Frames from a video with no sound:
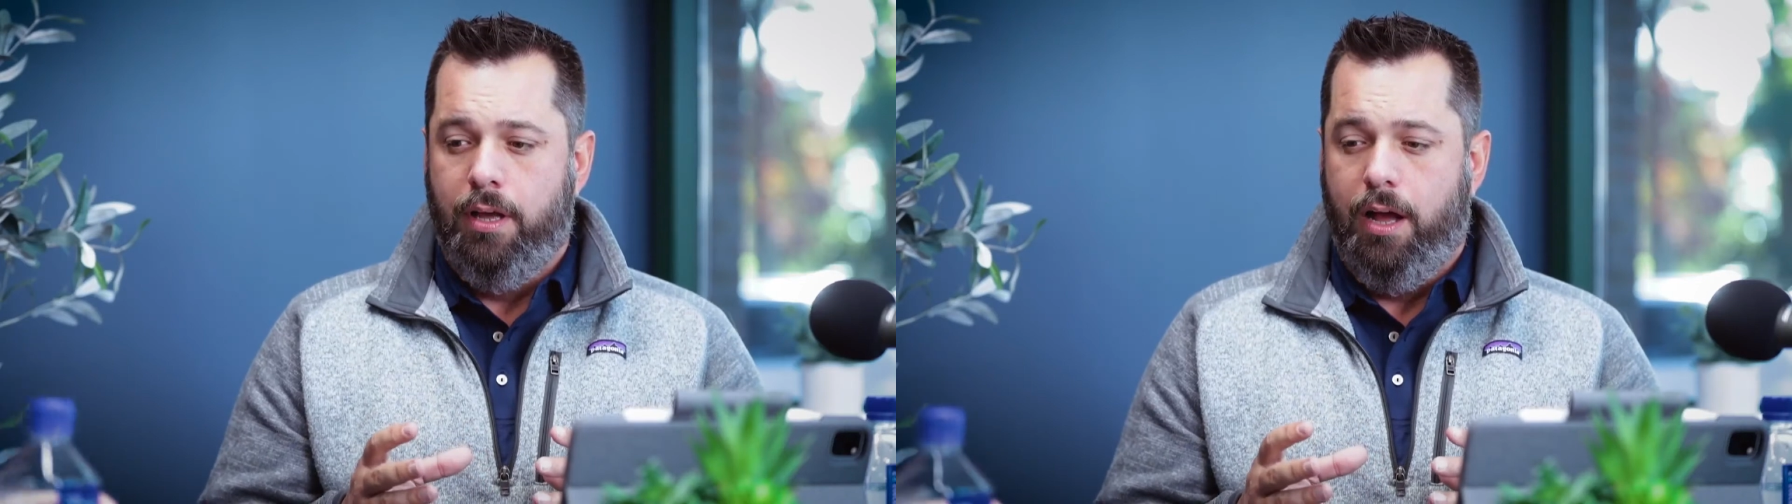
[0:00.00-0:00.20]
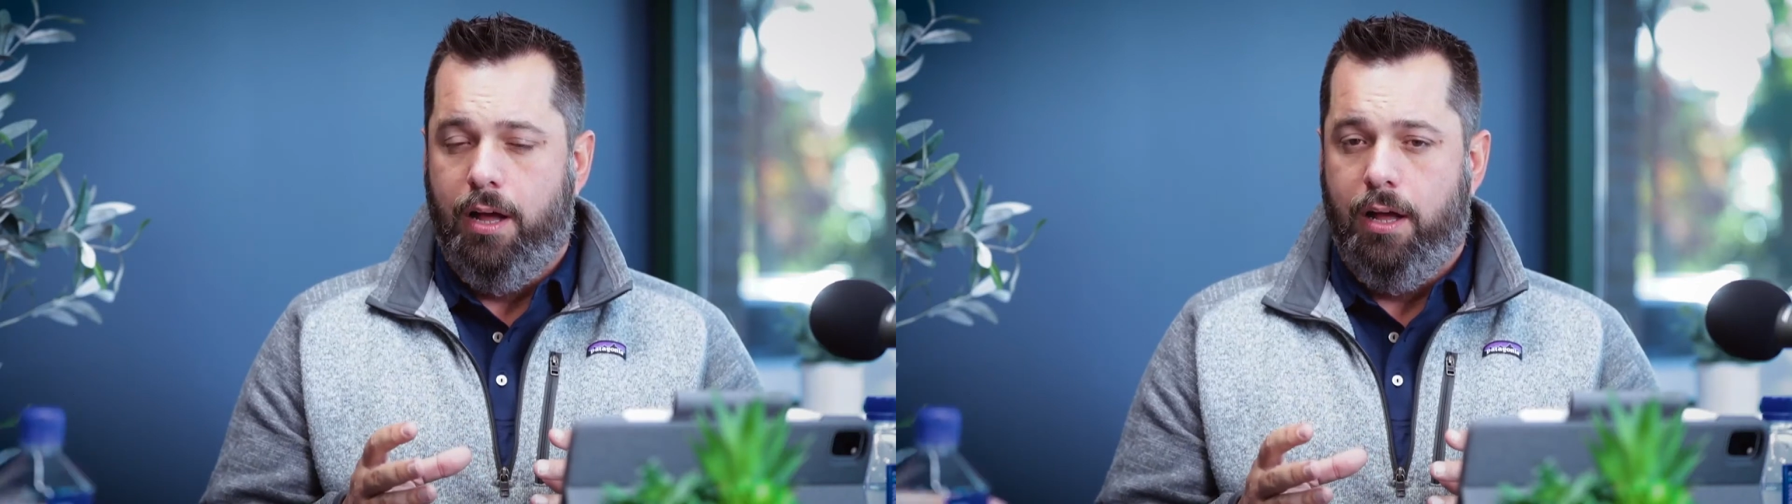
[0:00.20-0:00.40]

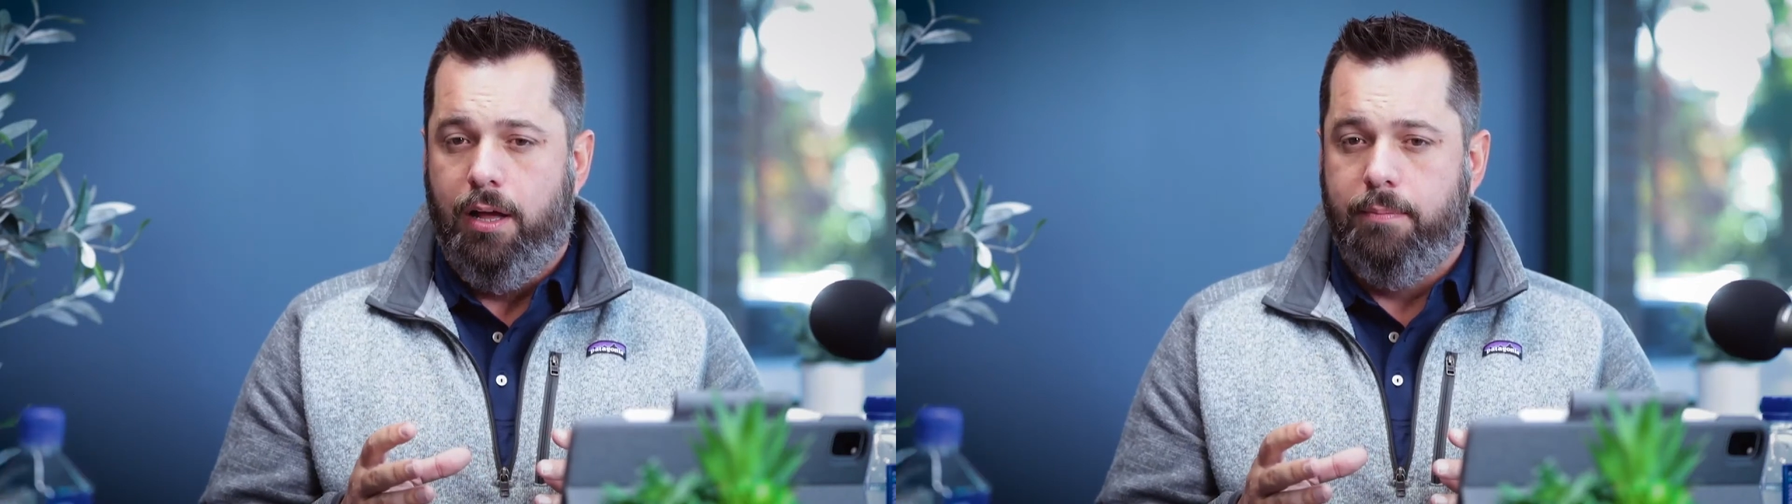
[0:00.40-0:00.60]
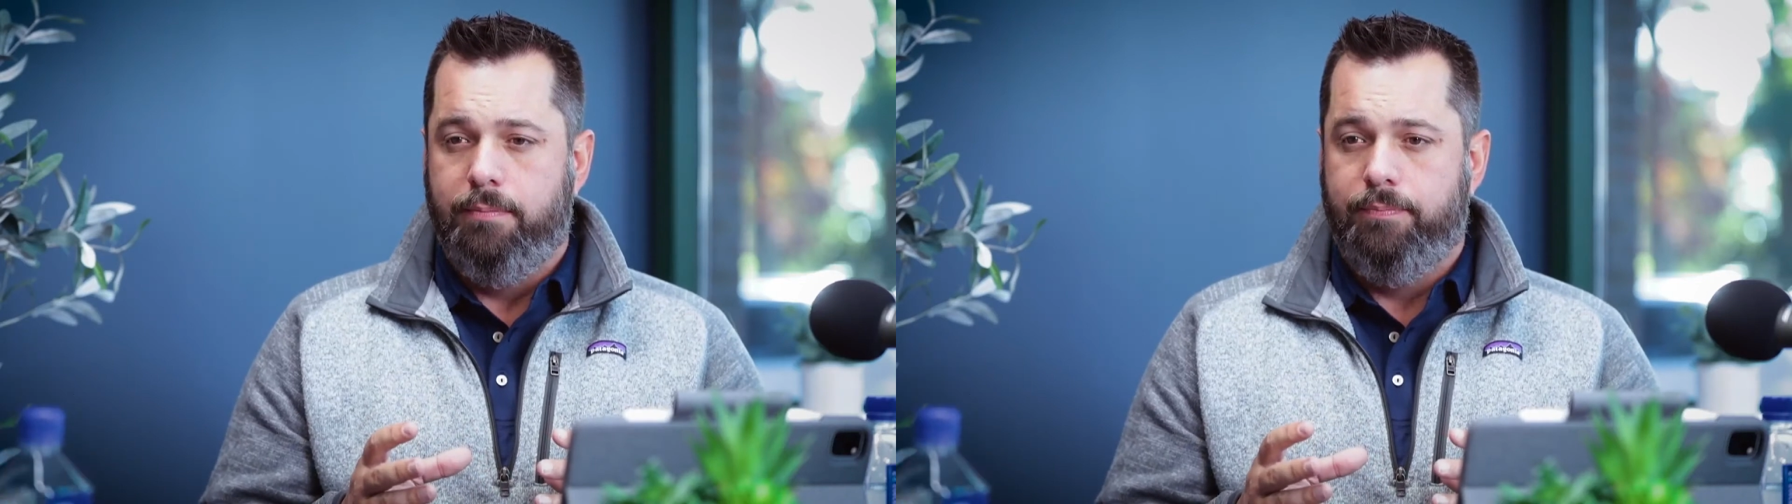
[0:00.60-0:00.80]

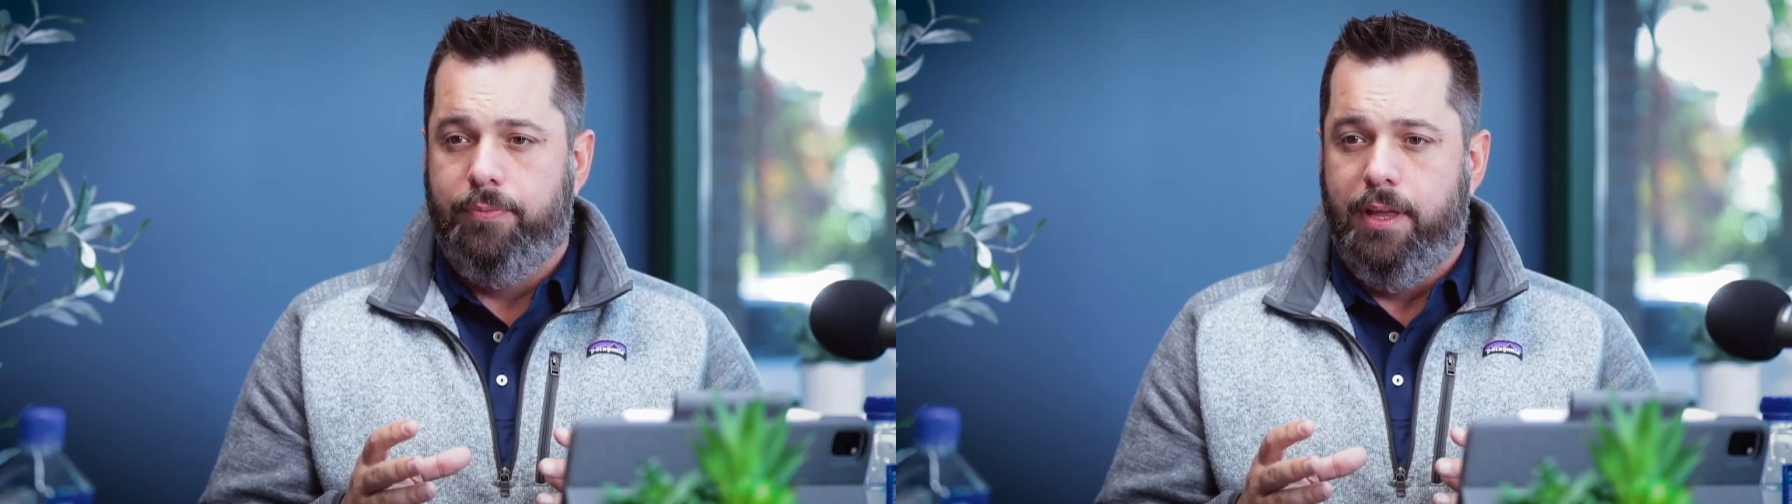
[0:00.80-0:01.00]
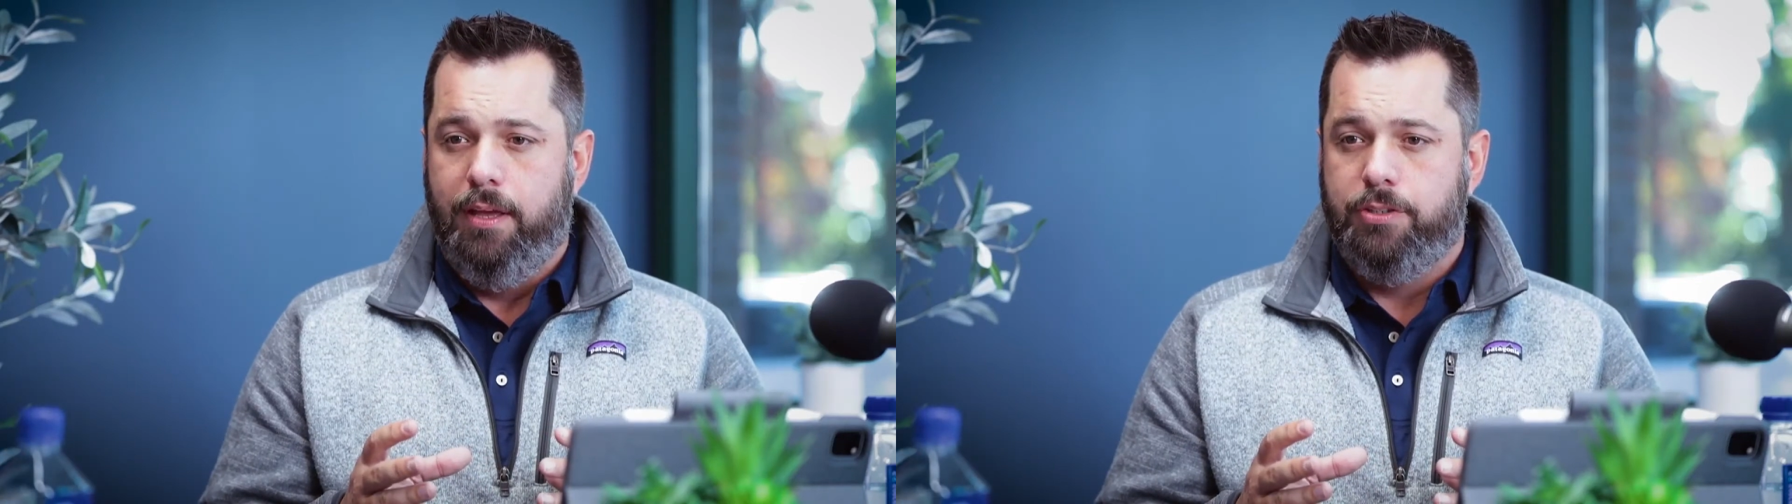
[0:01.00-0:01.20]

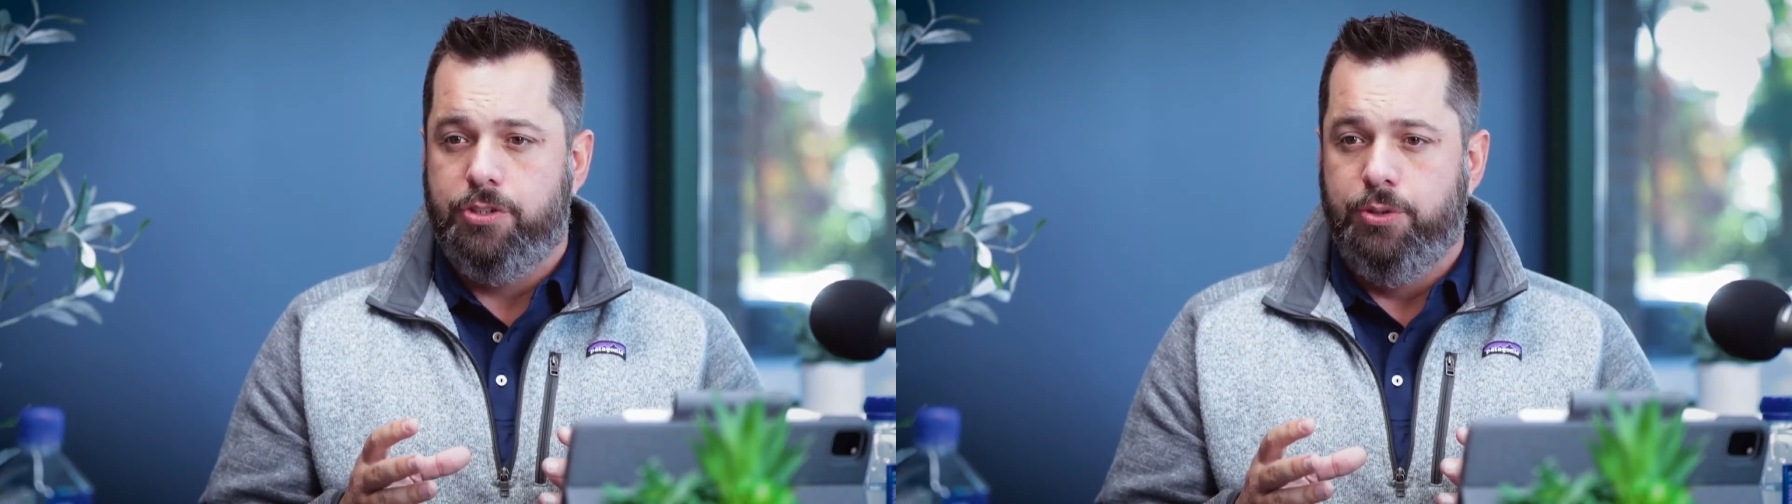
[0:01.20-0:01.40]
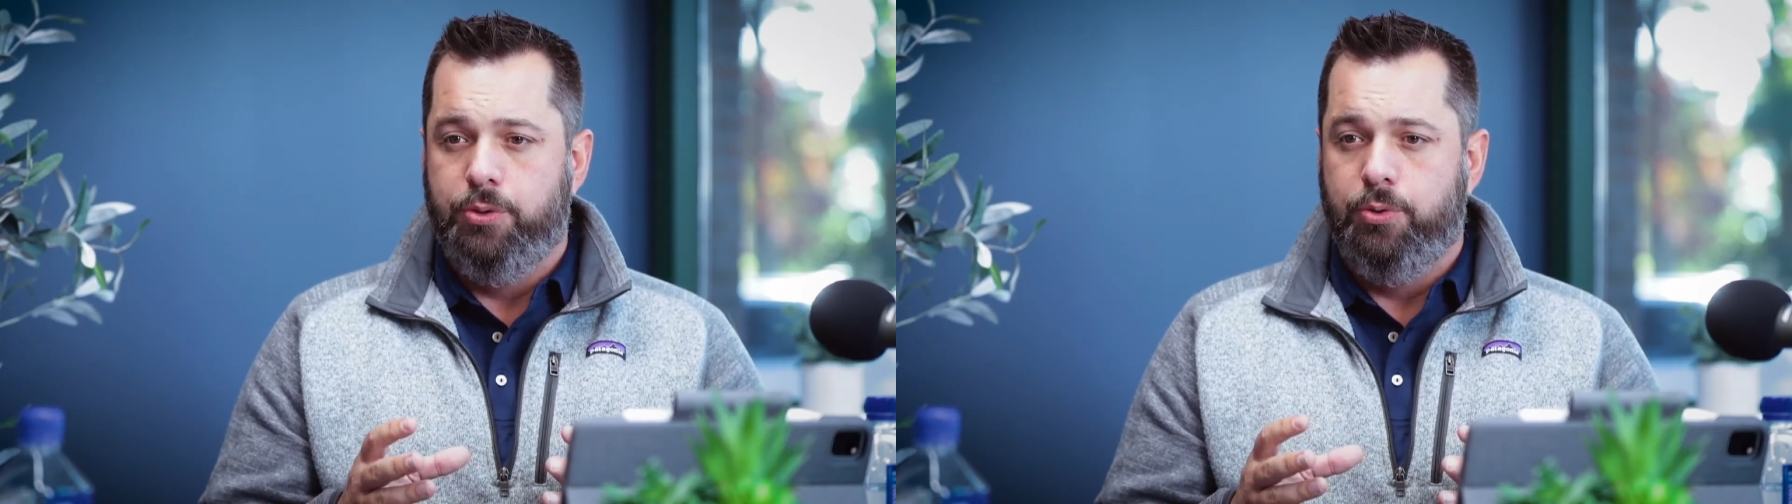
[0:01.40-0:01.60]

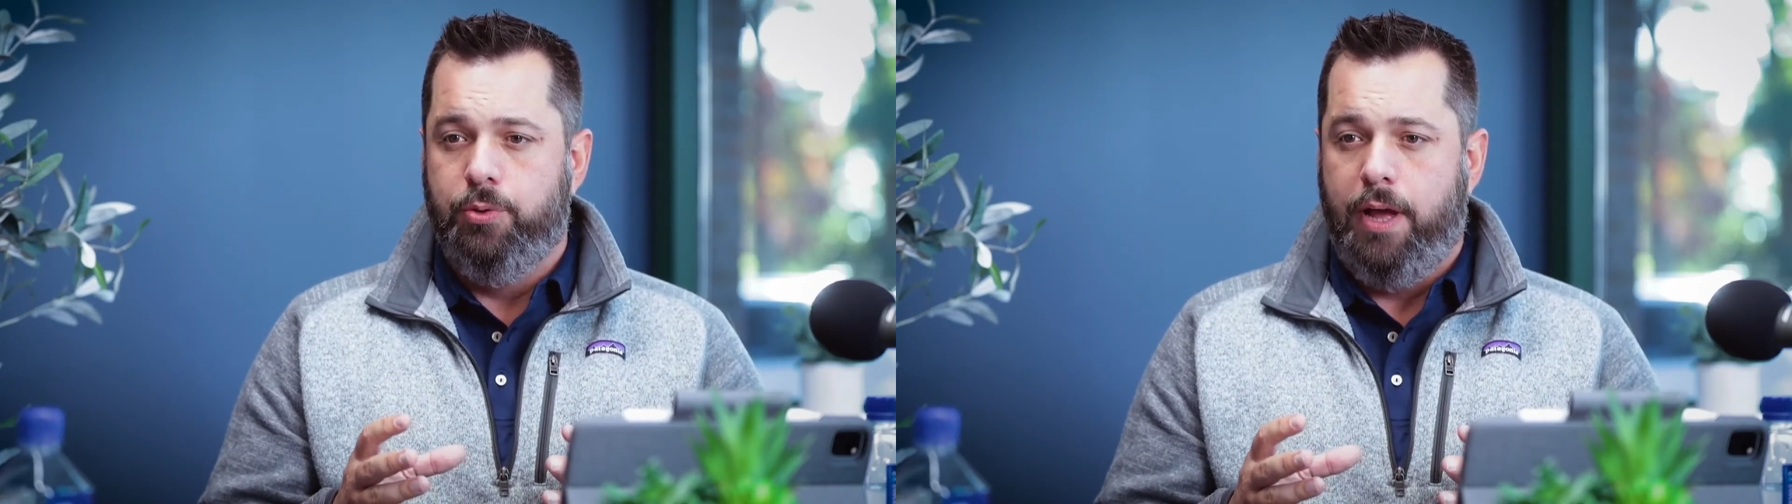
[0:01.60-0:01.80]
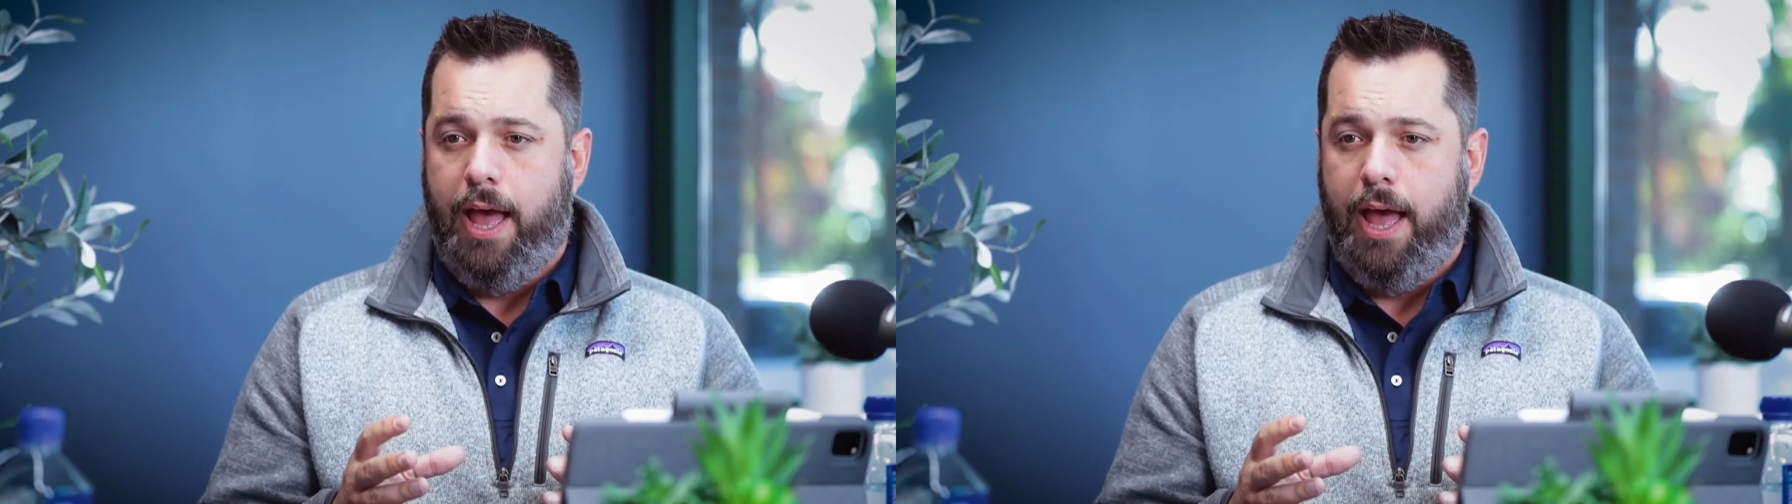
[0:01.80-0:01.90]
to